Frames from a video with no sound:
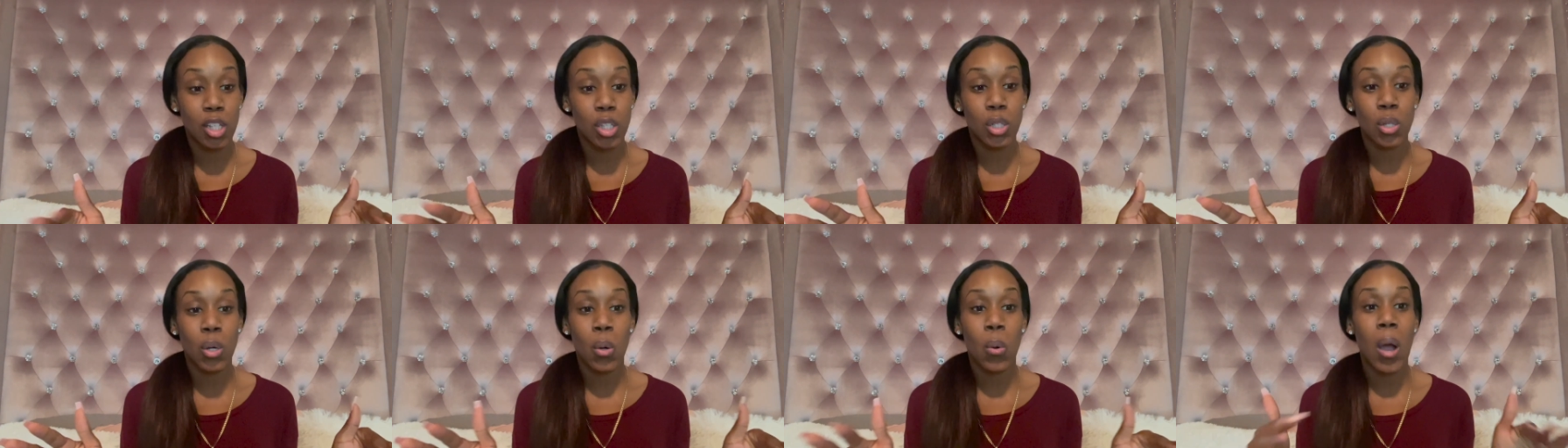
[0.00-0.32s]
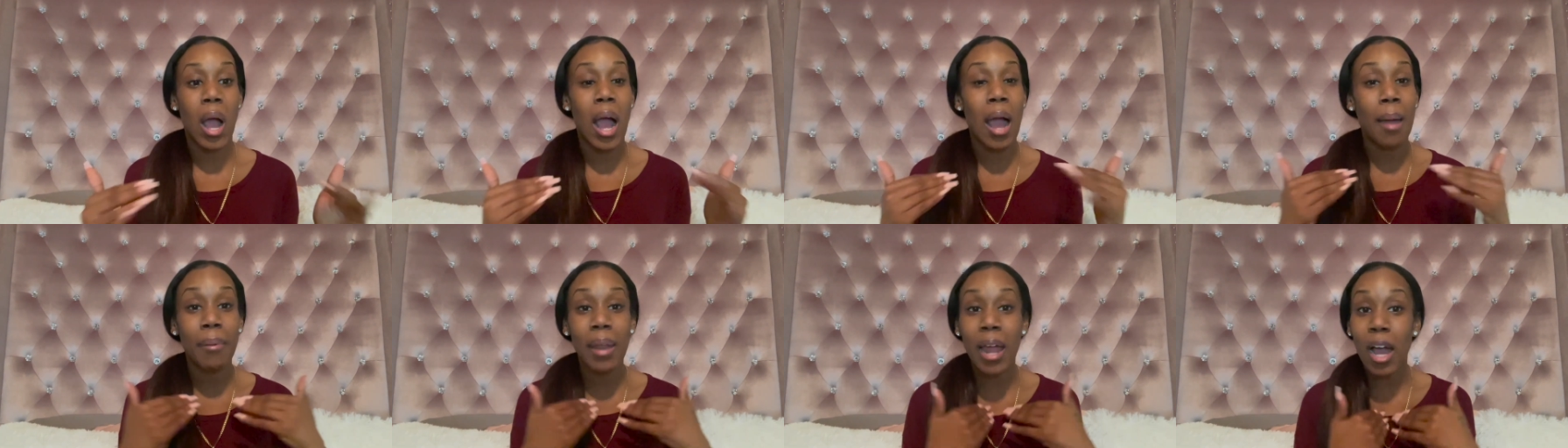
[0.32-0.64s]
So
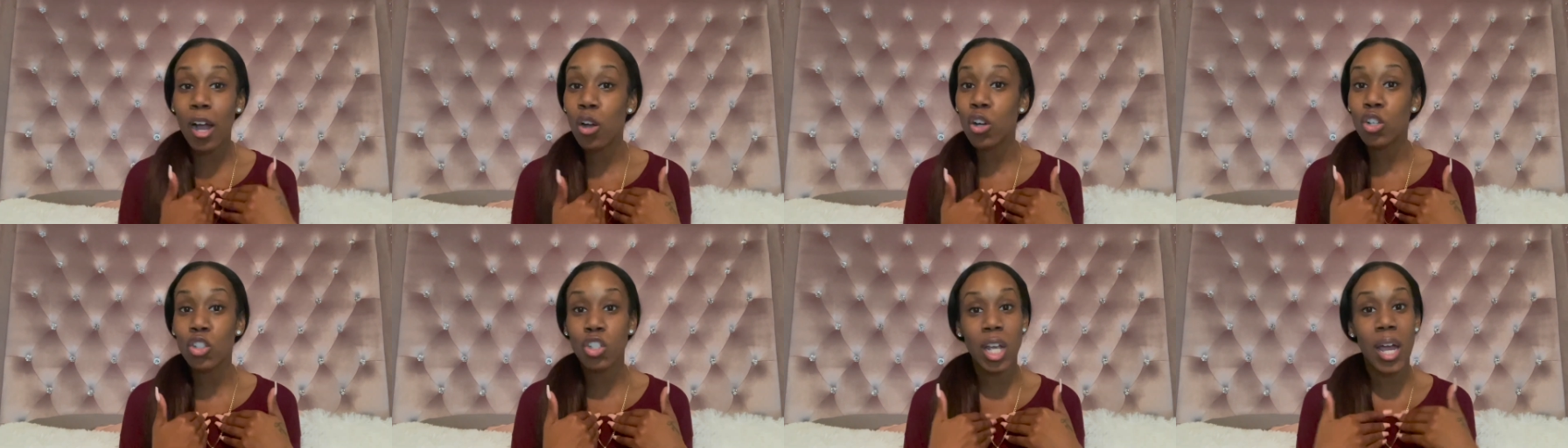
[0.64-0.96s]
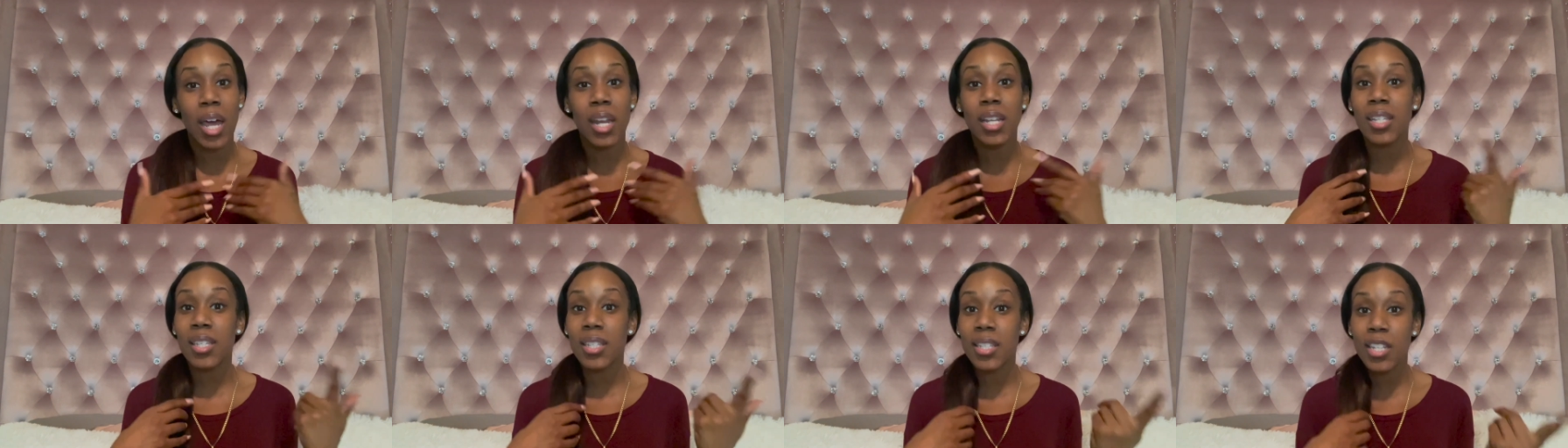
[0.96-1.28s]
I'm not going to
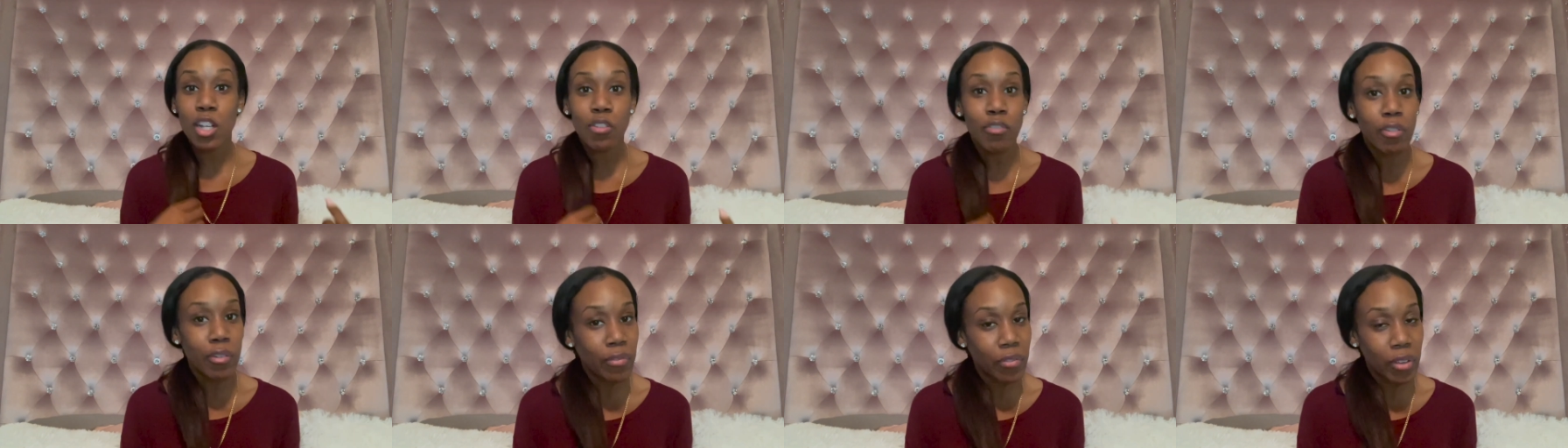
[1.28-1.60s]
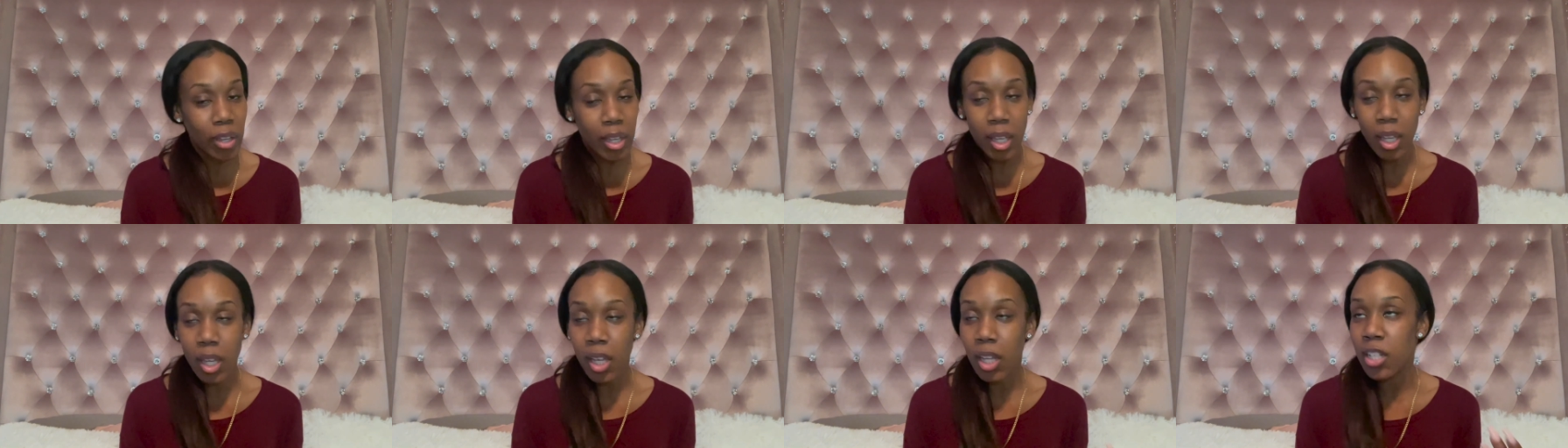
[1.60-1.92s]
try to seek
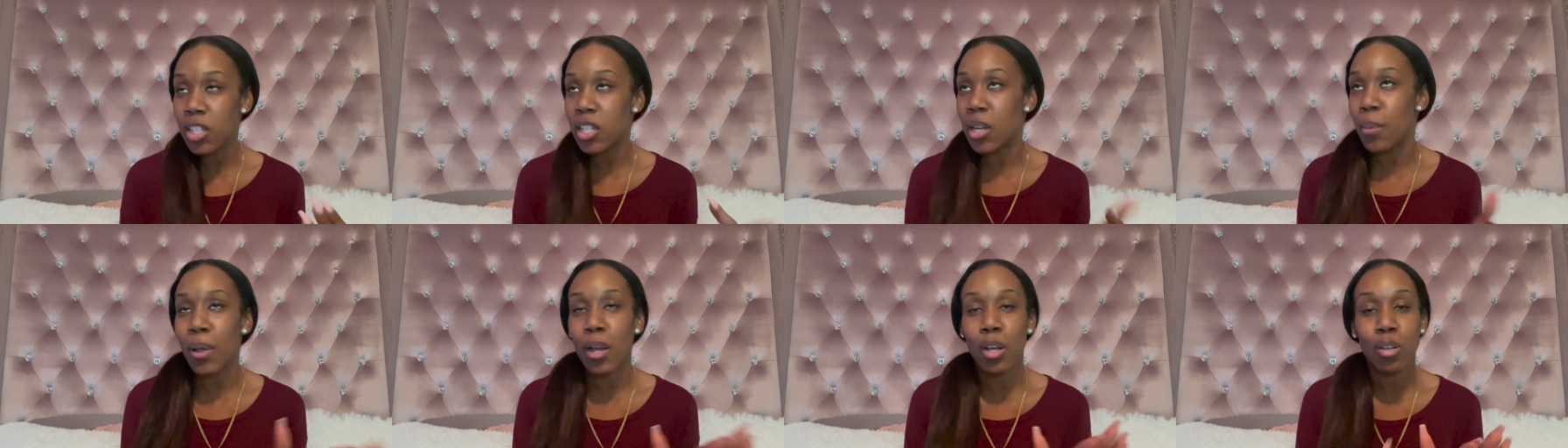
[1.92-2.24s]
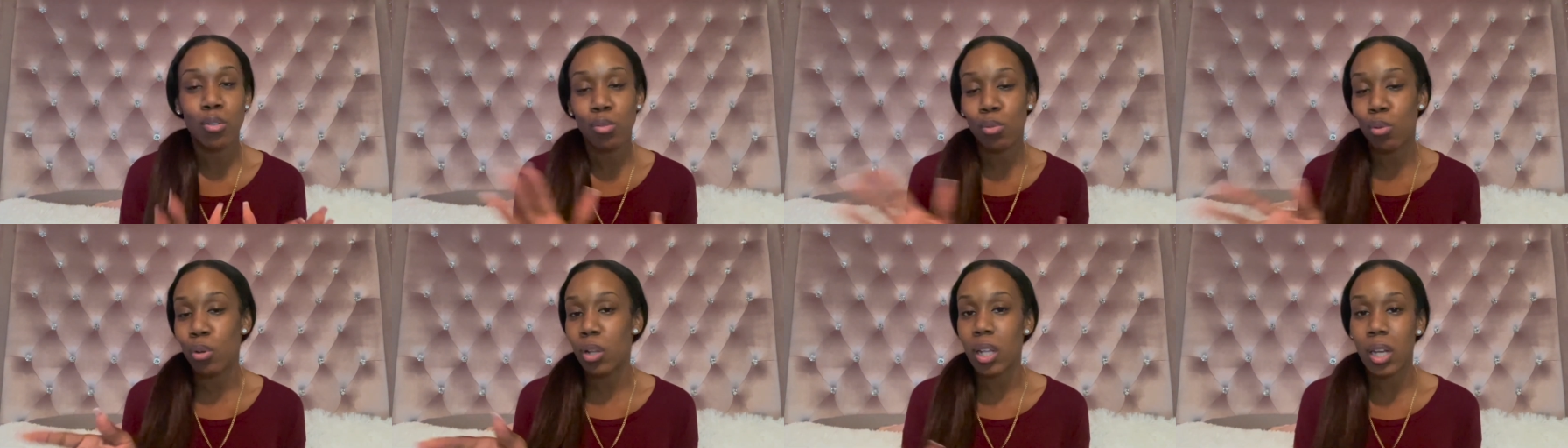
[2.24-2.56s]
revenge. I'm not
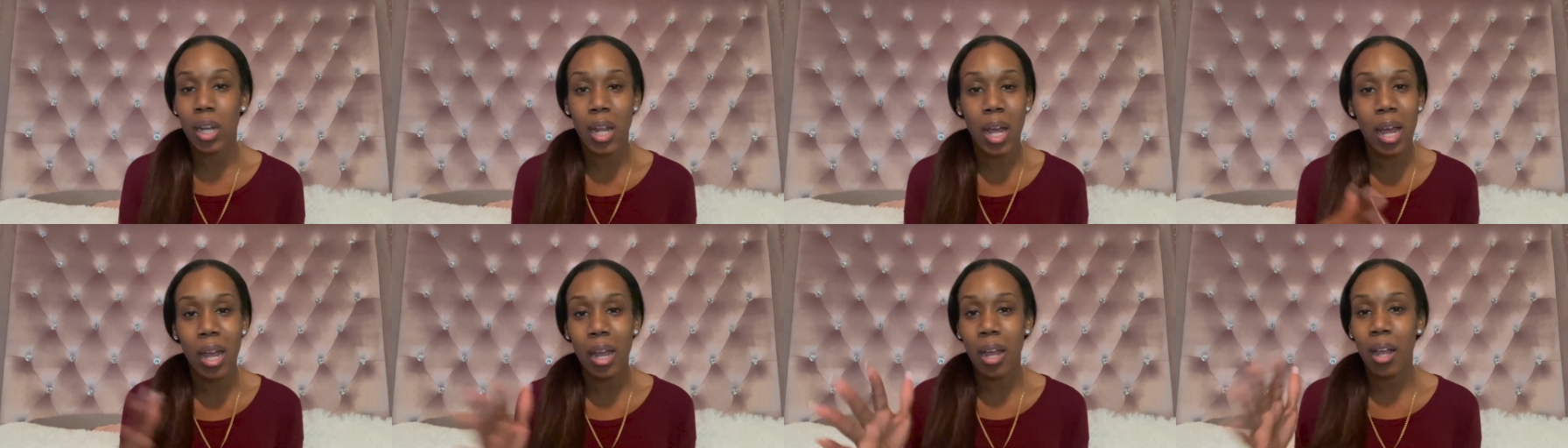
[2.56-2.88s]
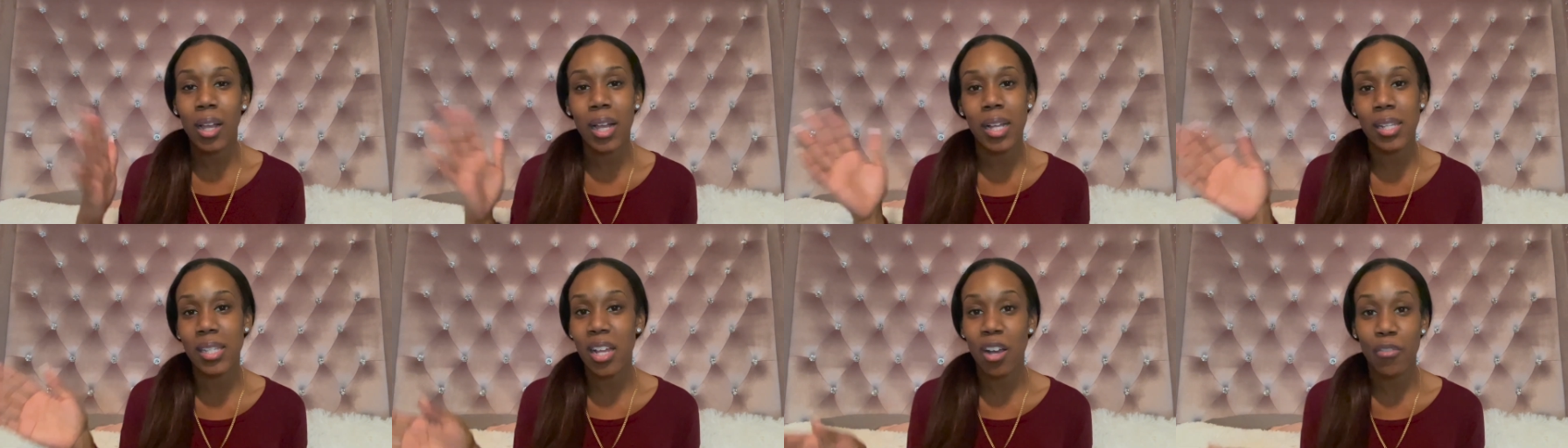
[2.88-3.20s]
going to do all that. I
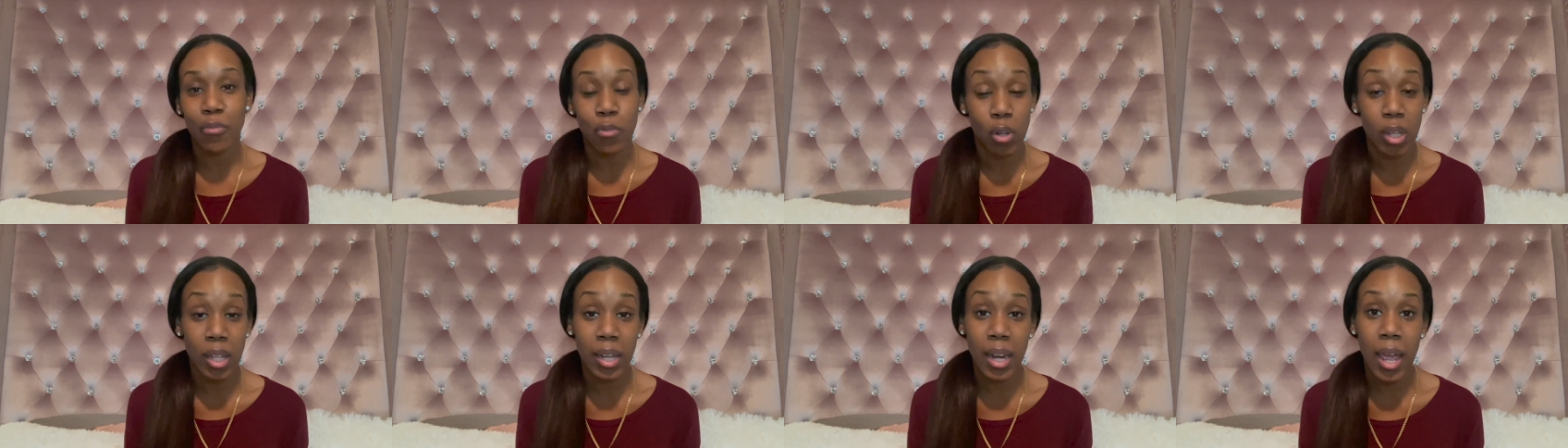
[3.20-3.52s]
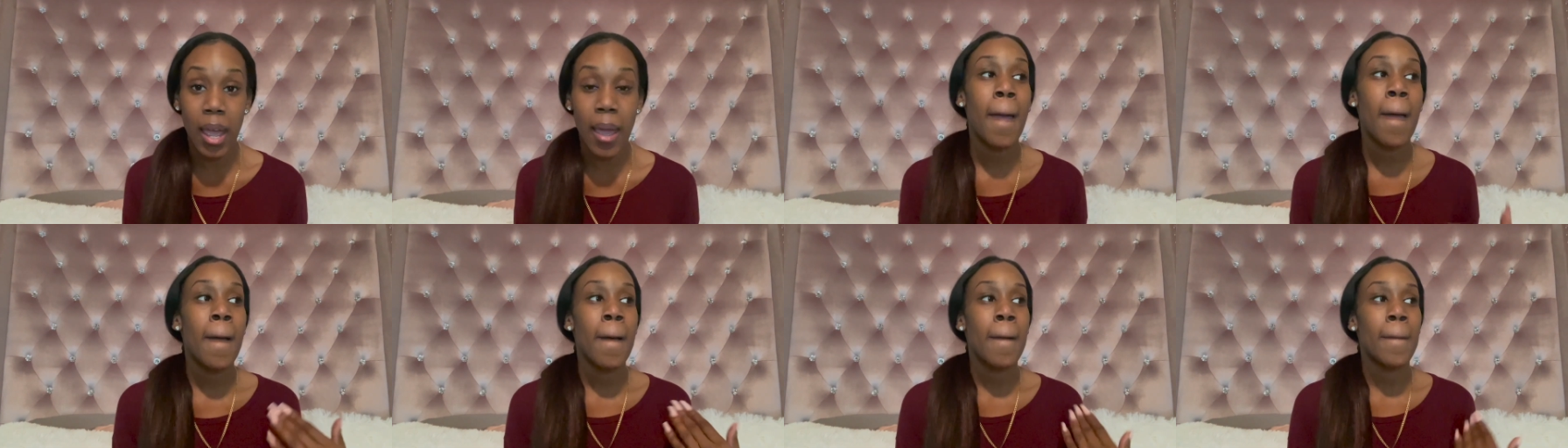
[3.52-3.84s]
ain't got time for all of
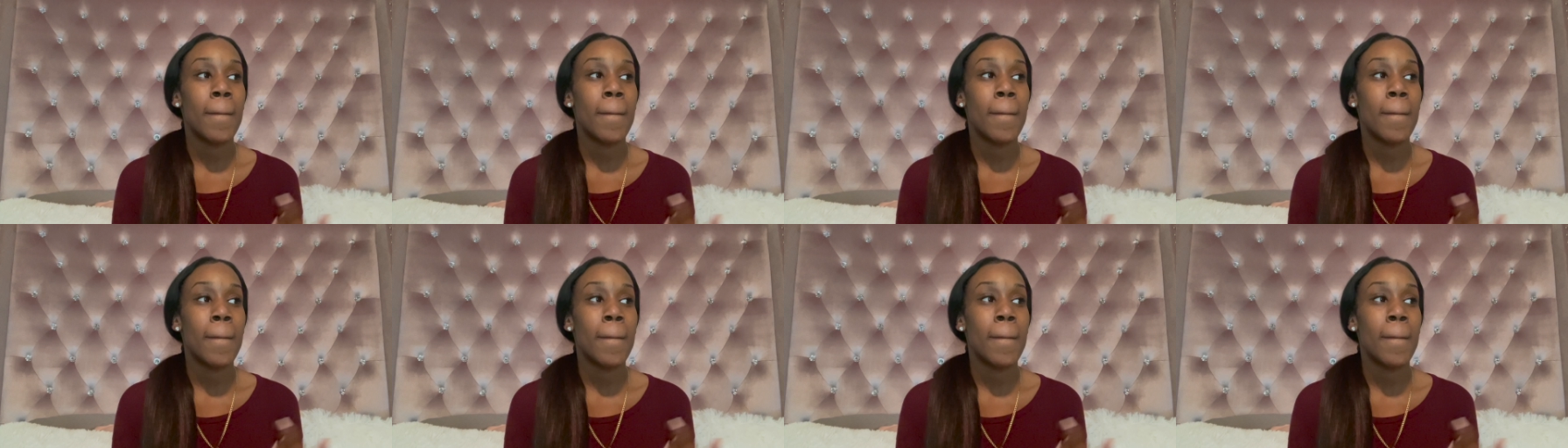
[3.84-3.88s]
that.